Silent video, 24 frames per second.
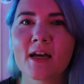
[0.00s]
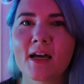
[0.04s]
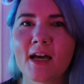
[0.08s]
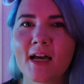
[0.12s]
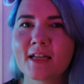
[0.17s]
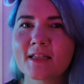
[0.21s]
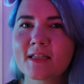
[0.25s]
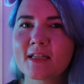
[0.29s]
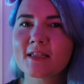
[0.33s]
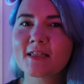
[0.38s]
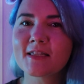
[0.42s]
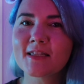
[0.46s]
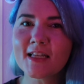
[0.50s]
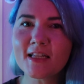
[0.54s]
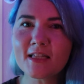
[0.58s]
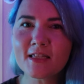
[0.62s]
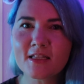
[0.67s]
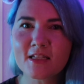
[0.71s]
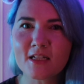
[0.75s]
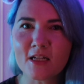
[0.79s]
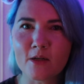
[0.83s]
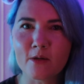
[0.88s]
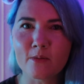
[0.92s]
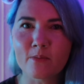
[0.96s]
is a
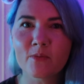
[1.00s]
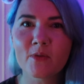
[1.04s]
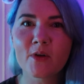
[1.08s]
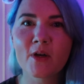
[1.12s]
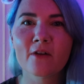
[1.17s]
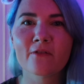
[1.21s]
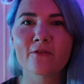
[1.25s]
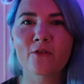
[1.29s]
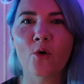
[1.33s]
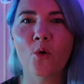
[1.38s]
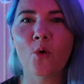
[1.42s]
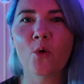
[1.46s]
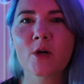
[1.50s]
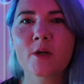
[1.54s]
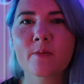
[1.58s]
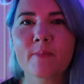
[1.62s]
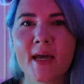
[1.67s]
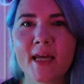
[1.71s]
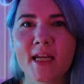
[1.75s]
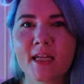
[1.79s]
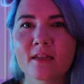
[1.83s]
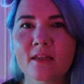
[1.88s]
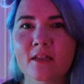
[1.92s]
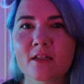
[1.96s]
system for
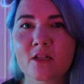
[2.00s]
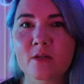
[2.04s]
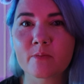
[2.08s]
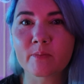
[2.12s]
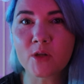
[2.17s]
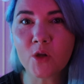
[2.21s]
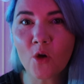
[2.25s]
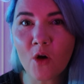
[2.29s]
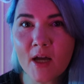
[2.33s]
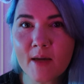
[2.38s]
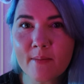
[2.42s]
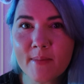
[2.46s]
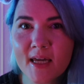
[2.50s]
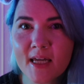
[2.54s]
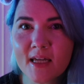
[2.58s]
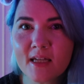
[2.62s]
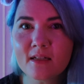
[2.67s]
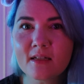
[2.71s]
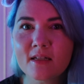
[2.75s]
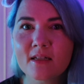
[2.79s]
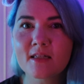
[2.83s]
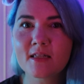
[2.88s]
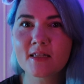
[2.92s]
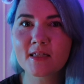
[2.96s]
automating the
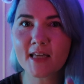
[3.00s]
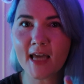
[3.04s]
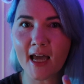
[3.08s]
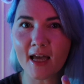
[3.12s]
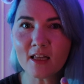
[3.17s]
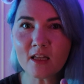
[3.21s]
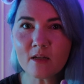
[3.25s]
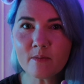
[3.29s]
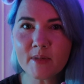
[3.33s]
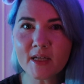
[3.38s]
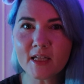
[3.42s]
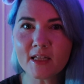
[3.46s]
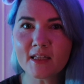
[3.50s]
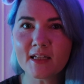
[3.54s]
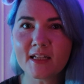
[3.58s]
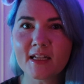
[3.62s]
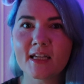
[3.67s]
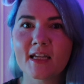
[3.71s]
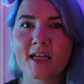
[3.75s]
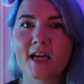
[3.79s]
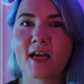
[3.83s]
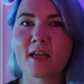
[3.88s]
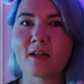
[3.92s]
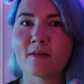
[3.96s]
deployment,
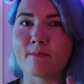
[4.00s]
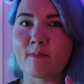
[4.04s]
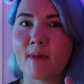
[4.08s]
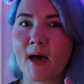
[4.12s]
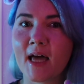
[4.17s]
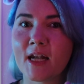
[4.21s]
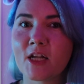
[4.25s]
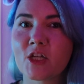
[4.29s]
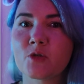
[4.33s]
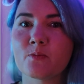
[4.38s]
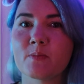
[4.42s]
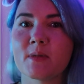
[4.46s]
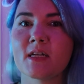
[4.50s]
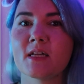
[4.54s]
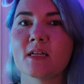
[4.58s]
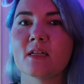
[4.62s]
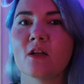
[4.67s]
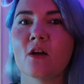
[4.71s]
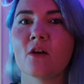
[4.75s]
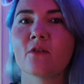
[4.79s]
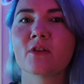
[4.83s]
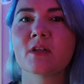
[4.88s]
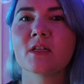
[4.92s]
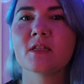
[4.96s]
scalability, and
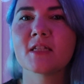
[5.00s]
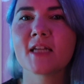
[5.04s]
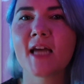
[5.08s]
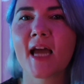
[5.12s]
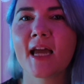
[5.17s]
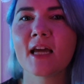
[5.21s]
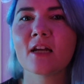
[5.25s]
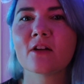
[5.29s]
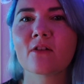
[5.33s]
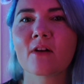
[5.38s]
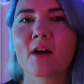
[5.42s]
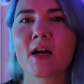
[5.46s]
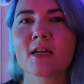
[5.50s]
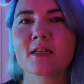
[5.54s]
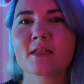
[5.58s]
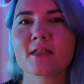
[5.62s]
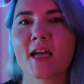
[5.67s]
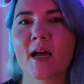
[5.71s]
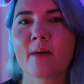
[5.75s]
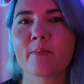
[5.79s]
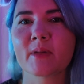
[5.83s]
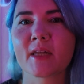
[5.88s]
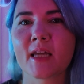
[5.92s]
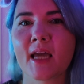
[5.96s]
management of containerized
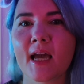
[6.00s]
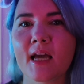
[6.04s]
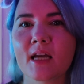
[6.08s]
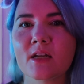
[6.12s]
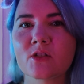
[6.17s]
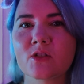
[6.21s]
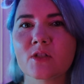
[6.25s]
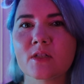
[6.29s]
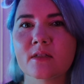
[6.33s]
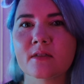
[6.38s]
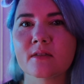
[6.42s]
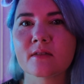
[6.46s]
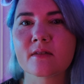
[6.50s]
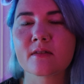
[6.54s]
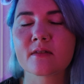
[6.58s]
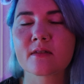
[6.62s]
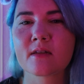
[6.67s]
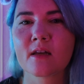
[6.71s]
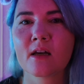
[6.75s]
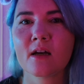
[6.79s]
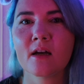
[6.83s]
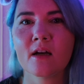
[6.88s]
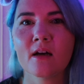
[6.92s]
applications.